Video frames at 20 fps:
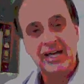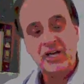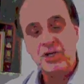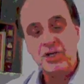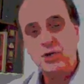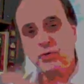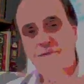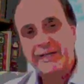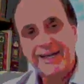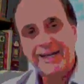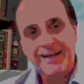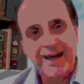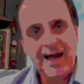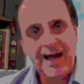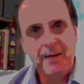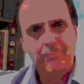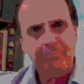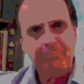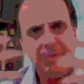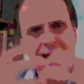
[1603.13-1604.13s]
You
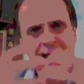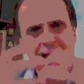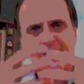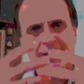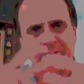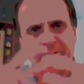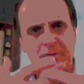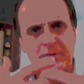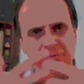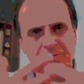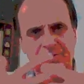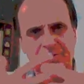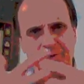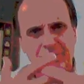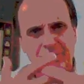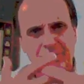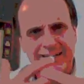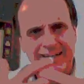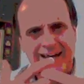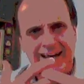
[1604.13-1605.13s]
cannot marry those
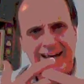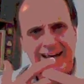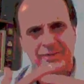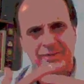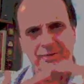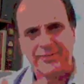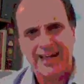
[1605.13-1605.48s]
two together.